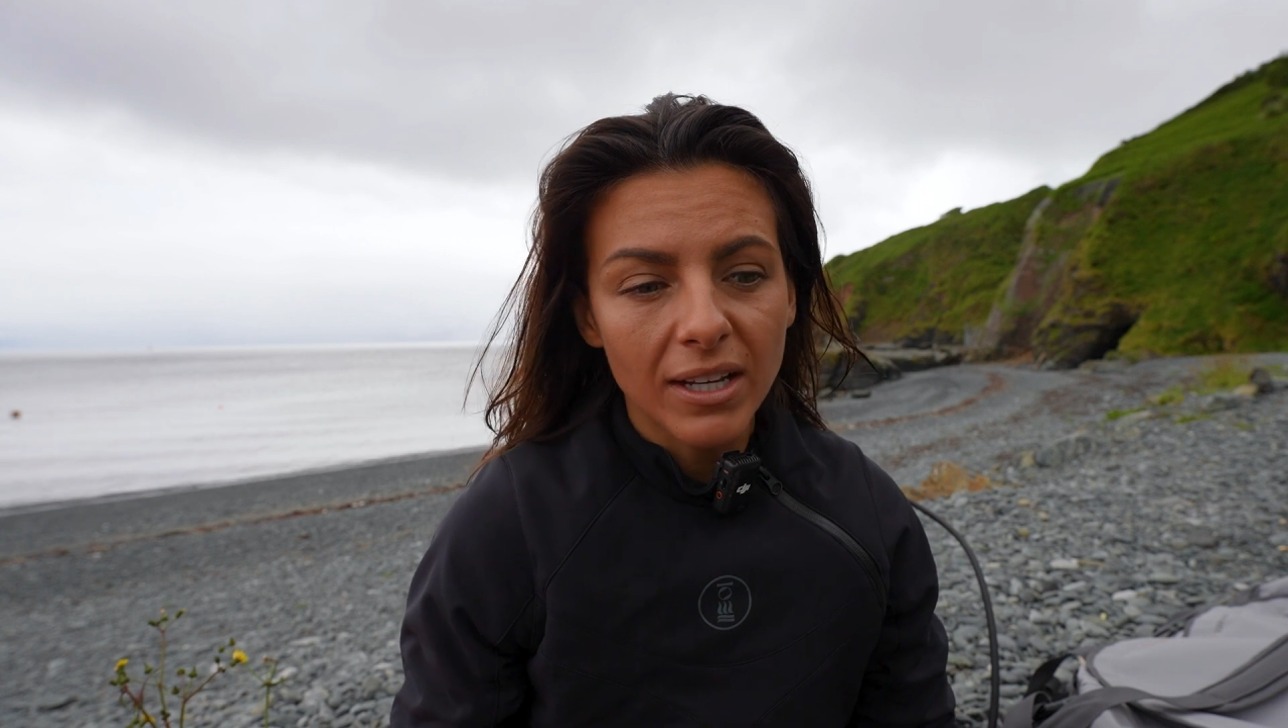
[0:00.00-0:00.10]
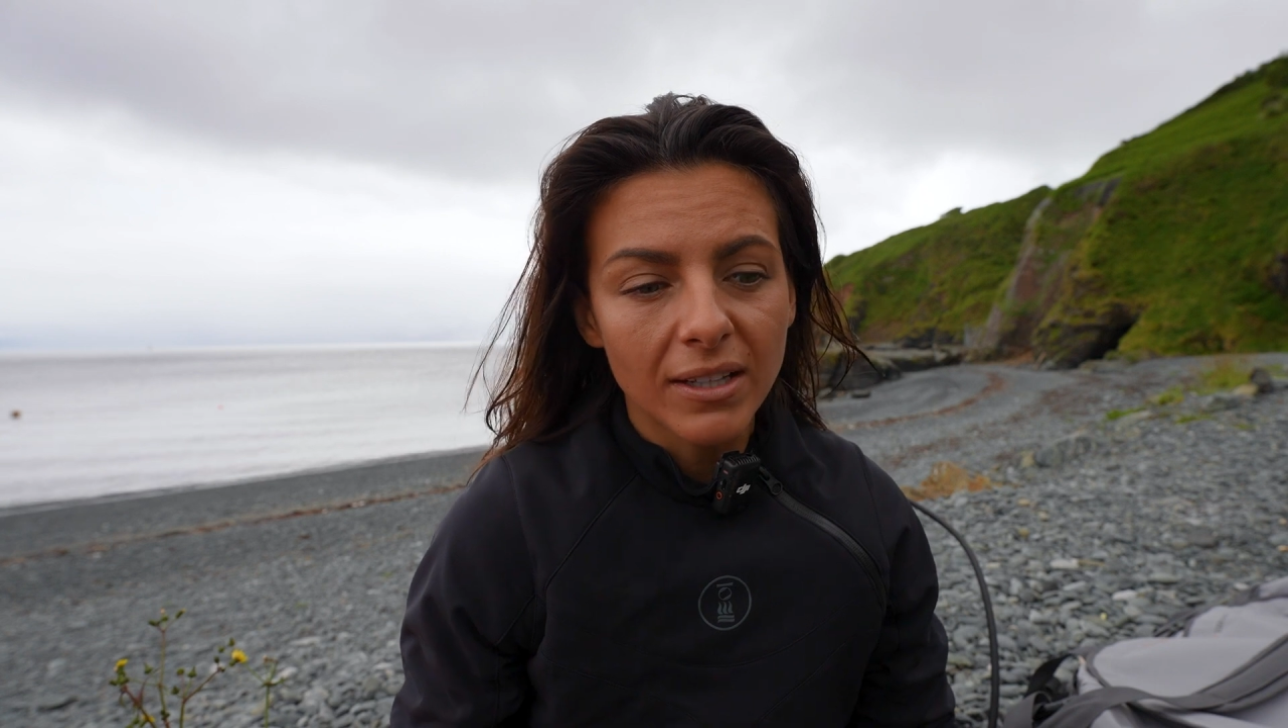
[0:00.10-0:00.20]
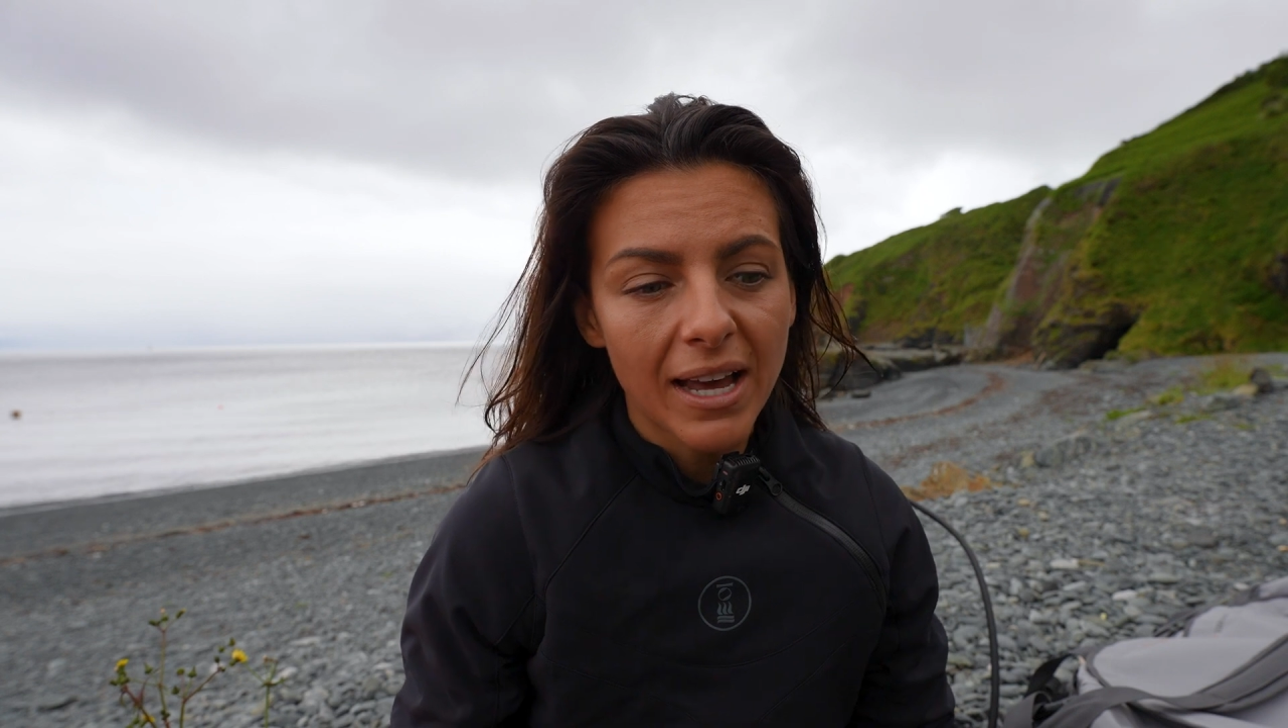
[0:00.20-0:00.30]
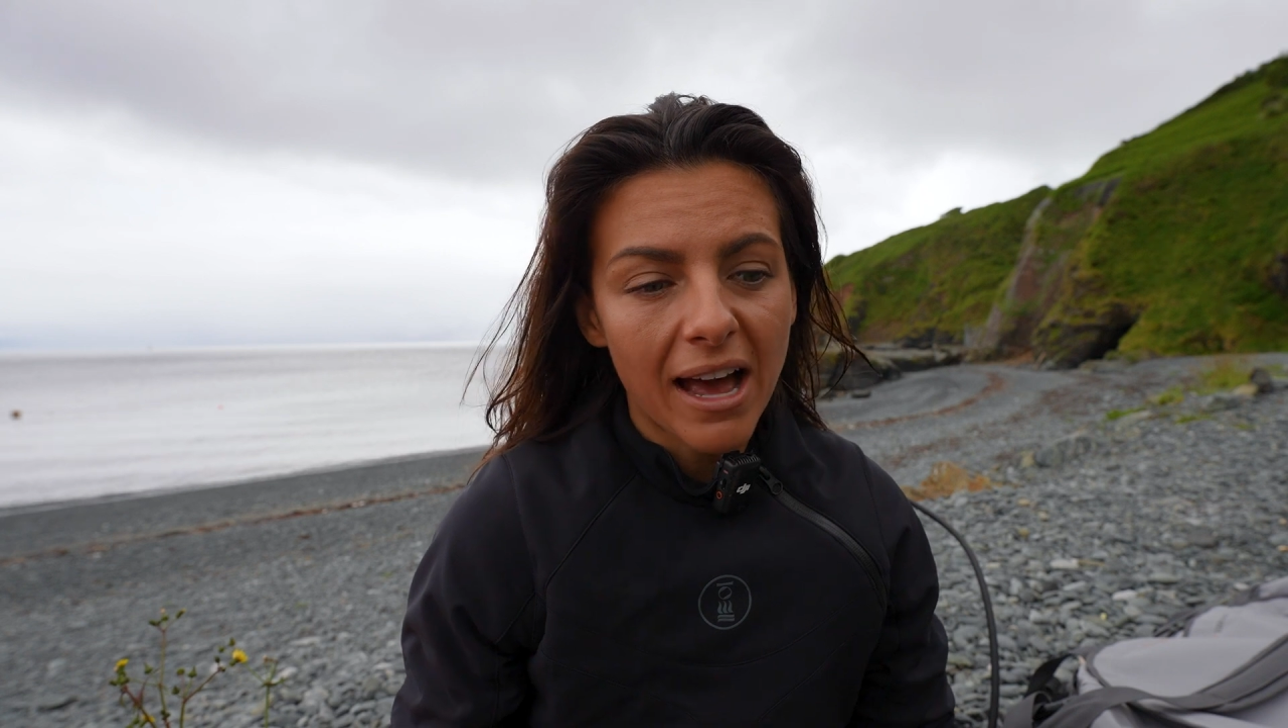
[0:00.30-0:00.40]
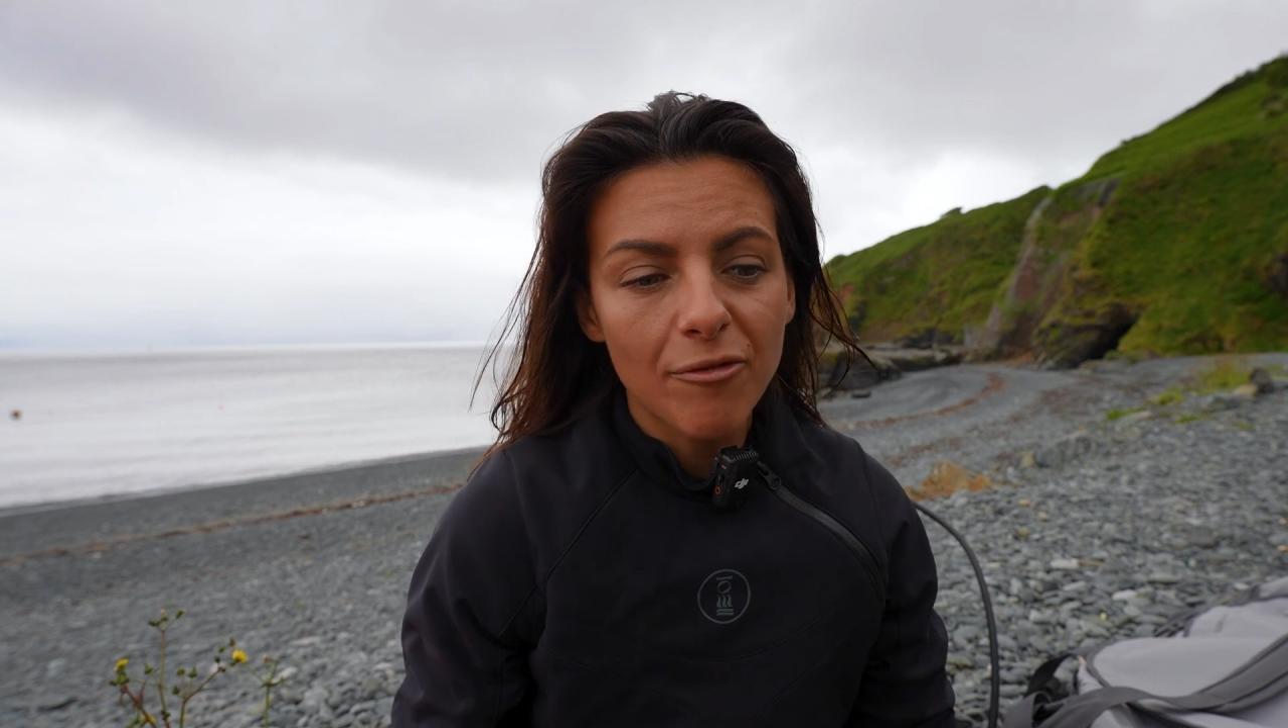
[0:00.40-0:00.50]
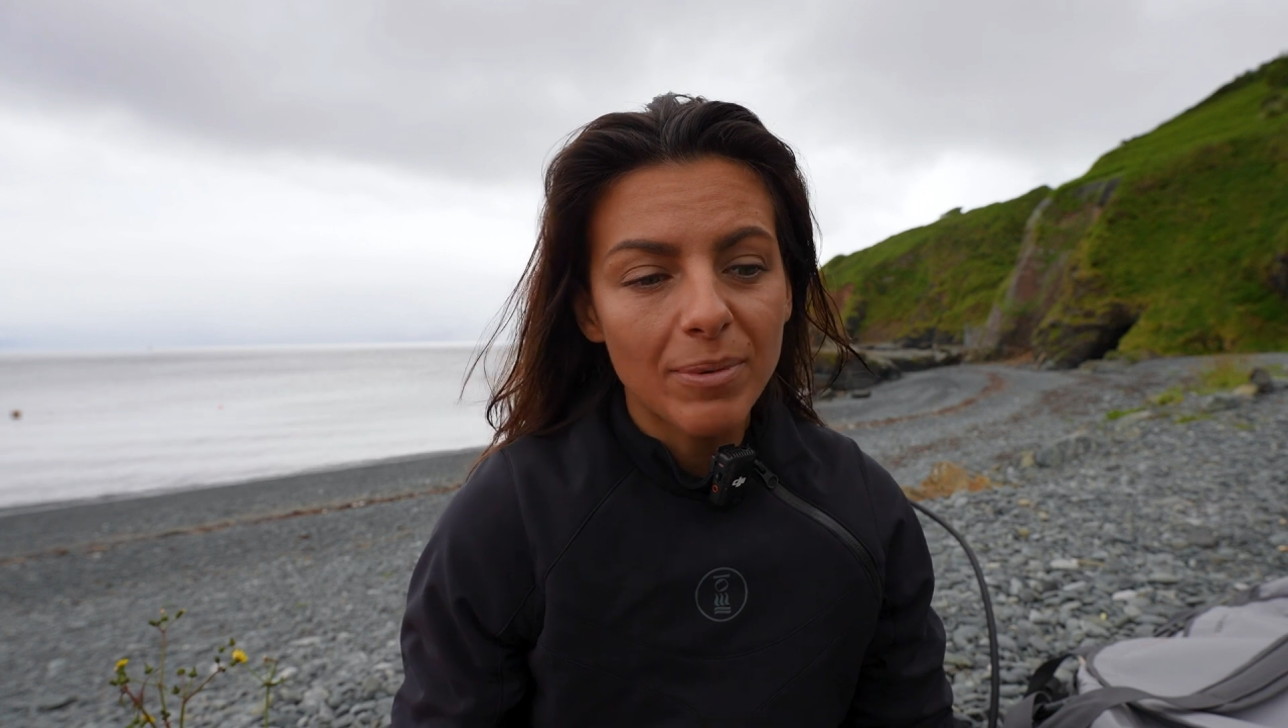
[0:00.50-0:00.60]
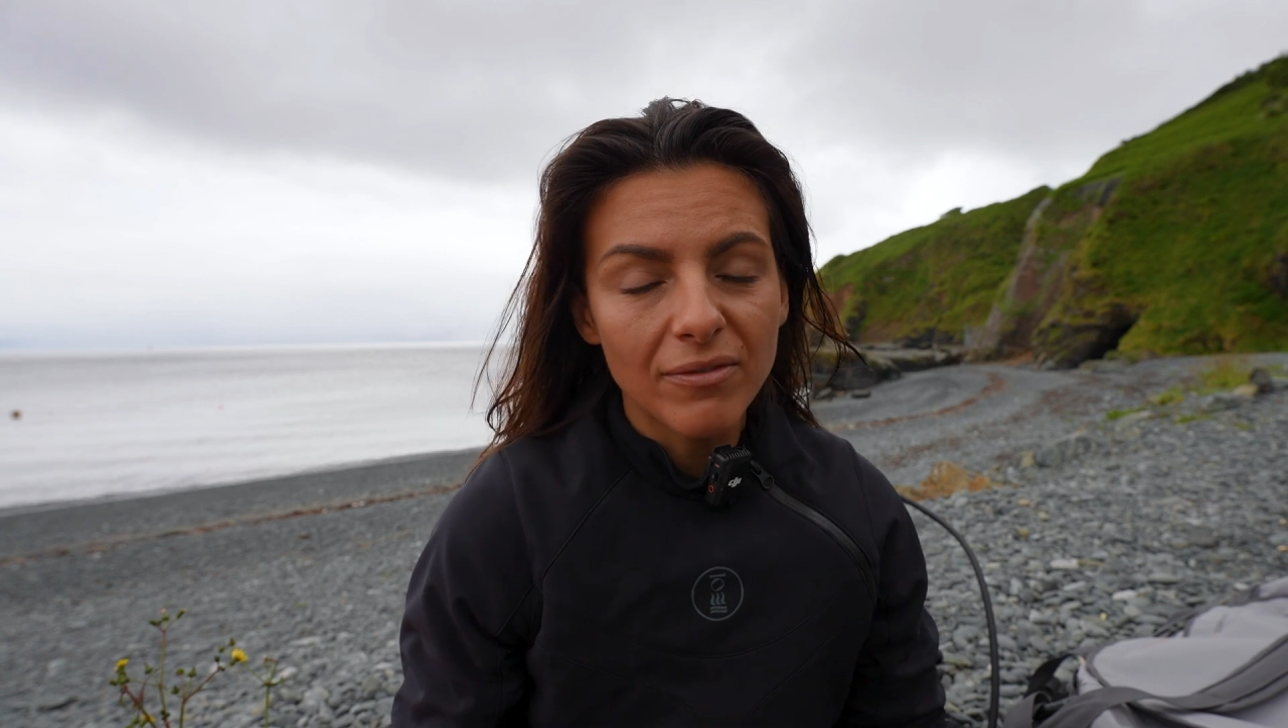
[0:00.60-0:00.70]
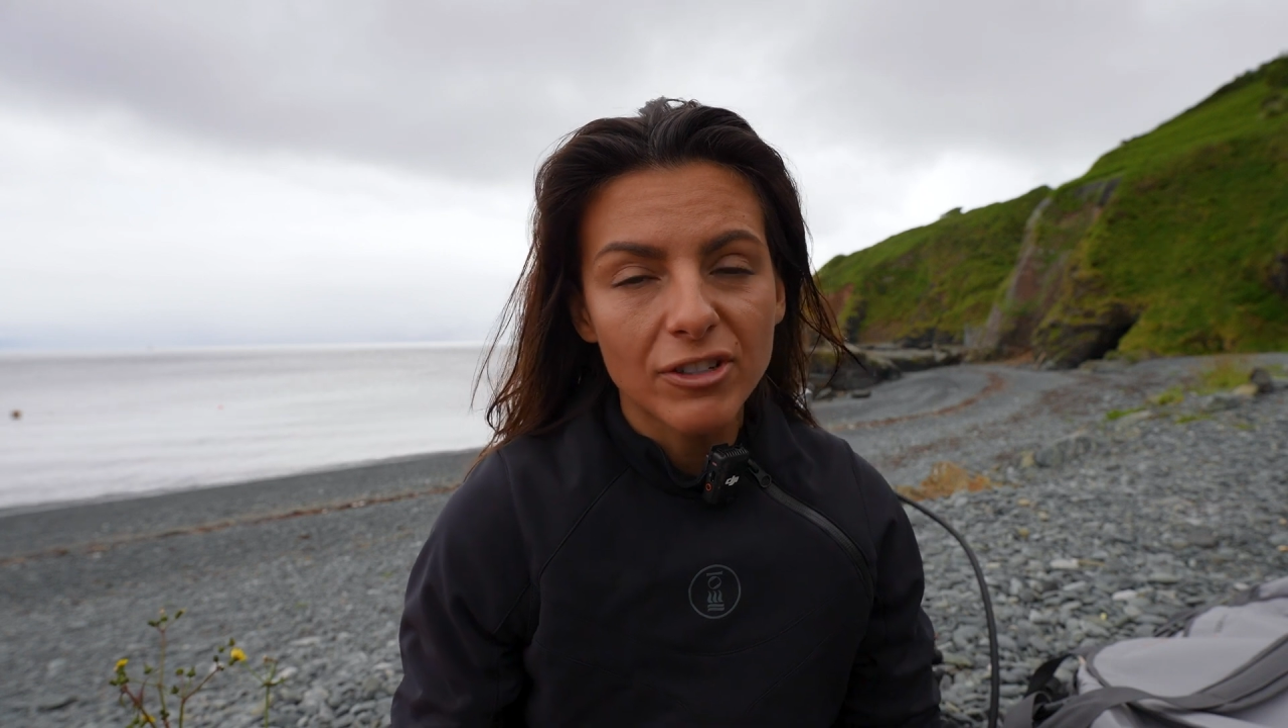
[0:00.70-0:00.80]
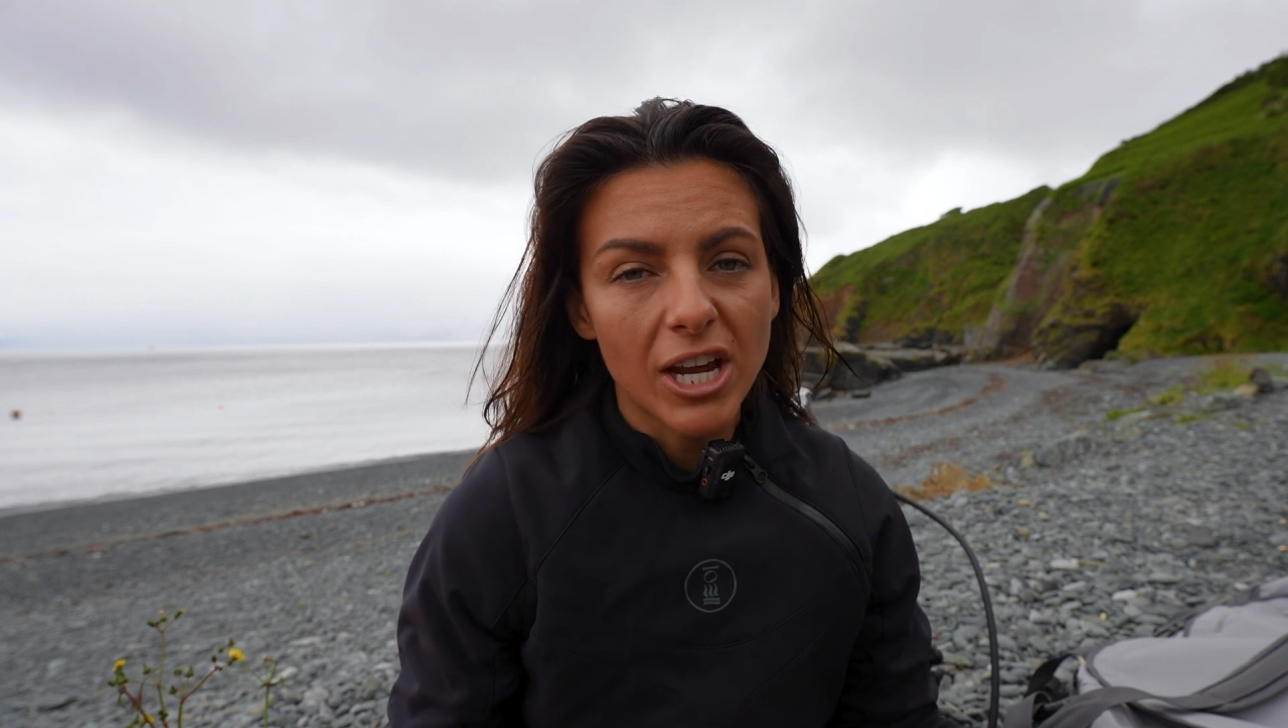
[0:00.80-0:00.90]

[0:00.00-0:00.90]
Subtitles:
and they have been for